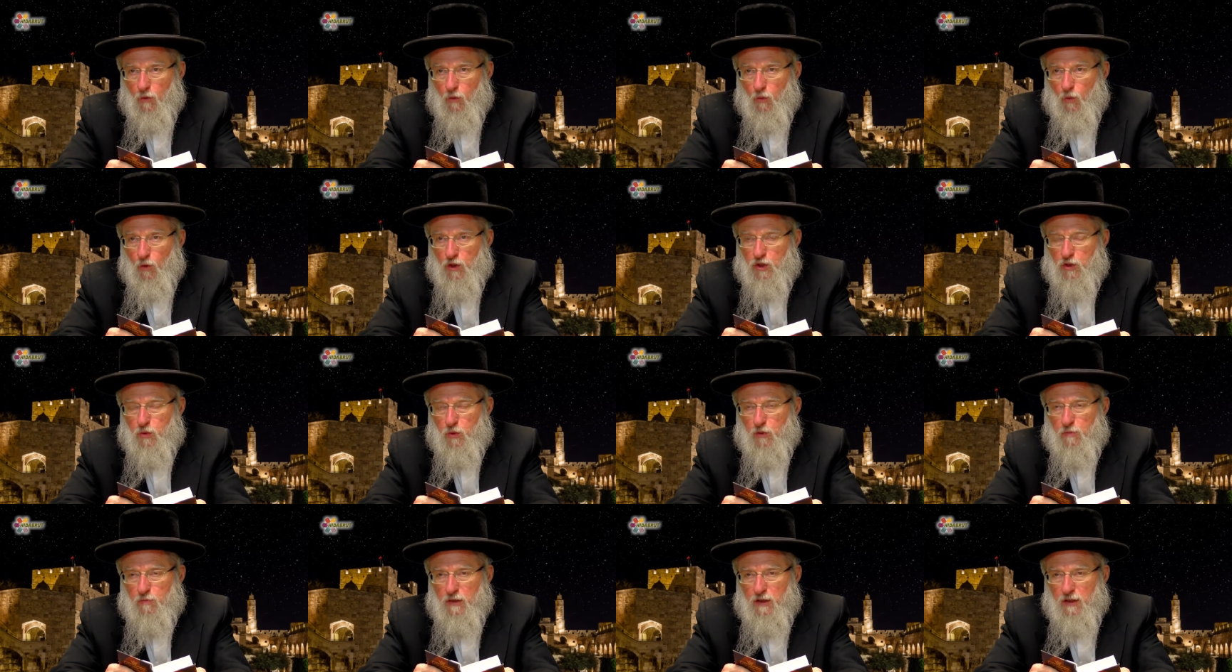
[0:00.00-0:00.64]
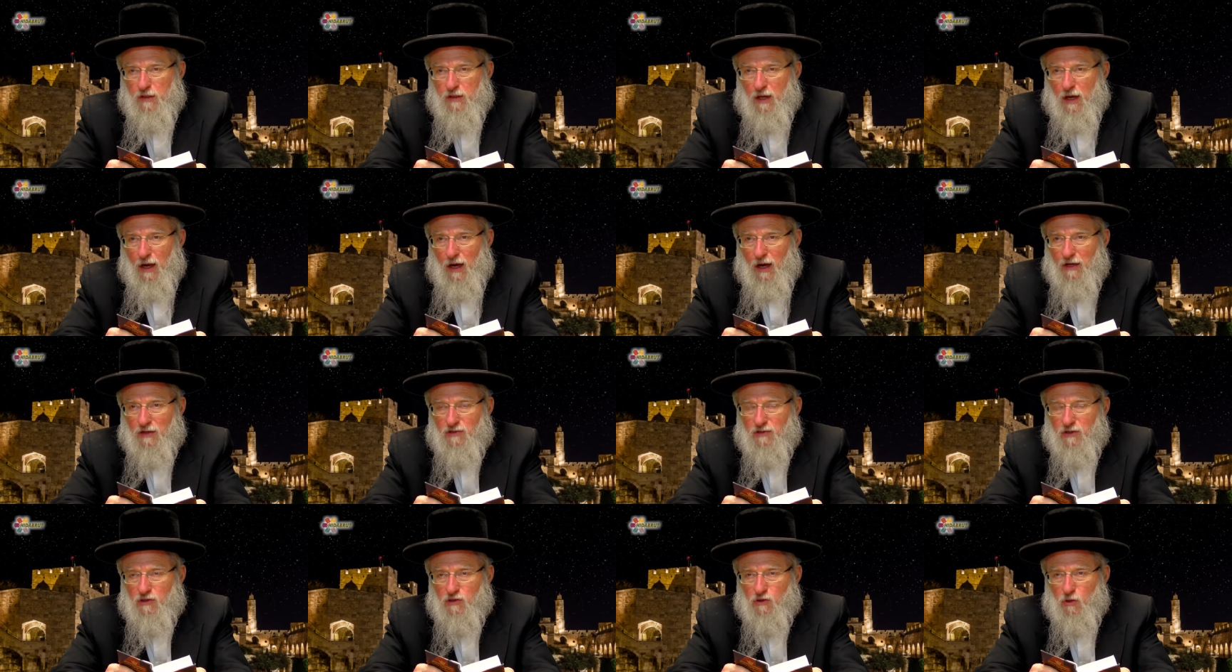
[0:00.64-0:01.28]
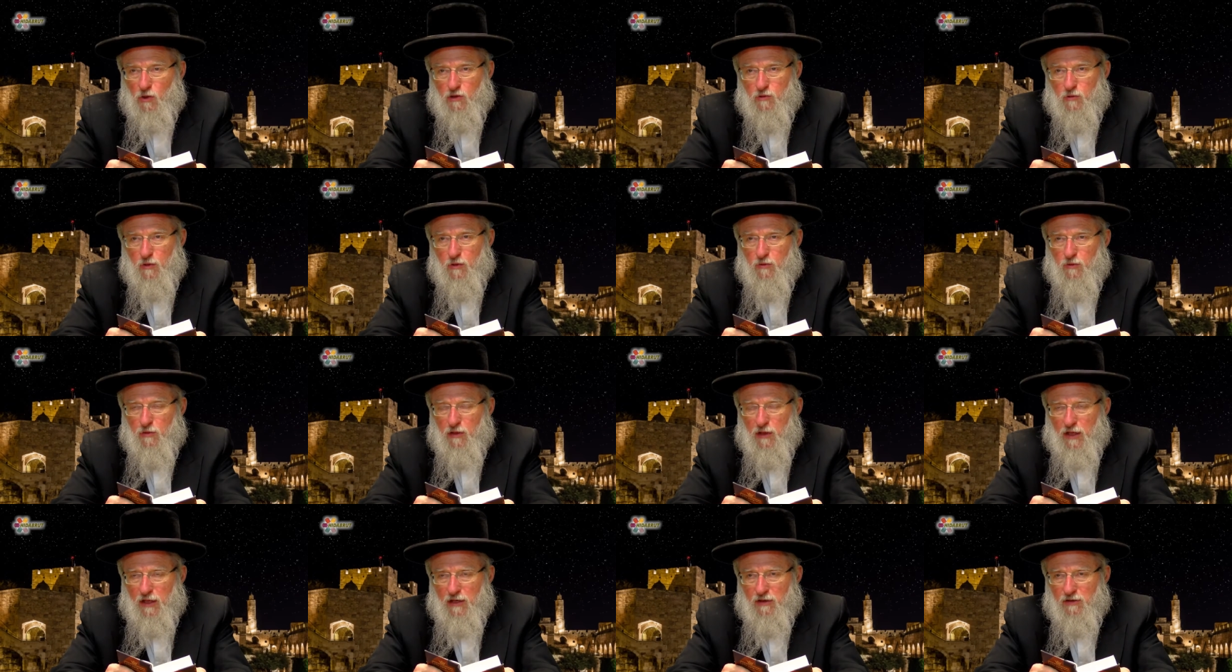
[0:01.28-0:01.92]
which would mean that Isaac is also being
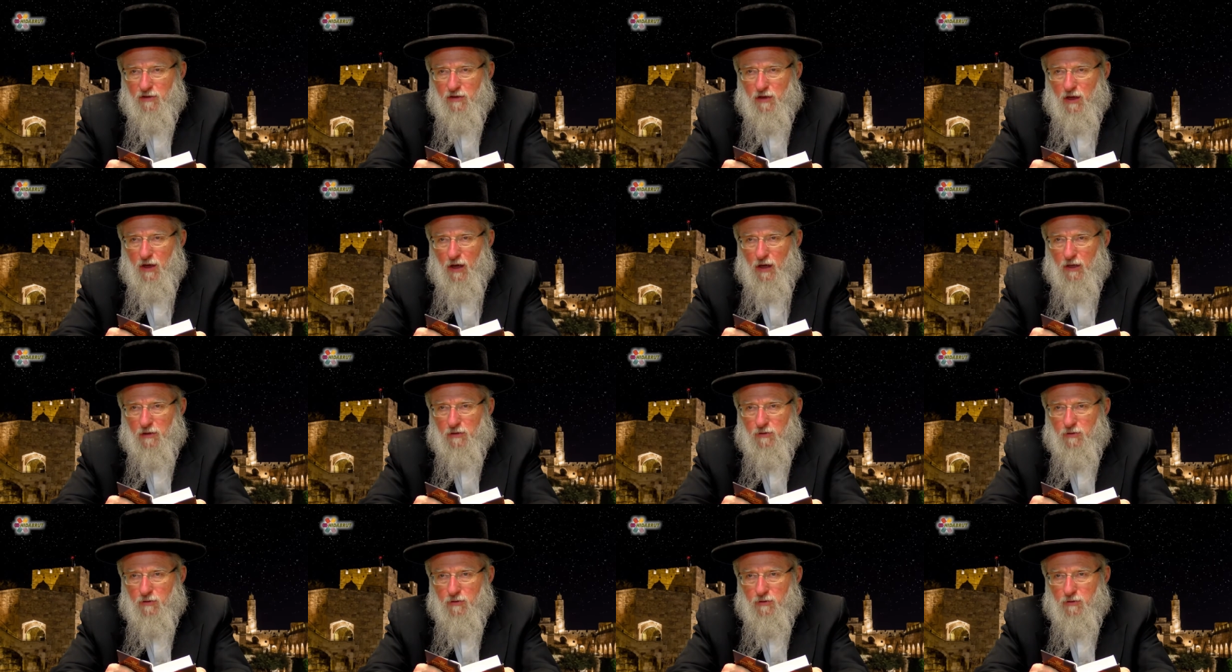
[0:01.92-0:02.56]
related to God.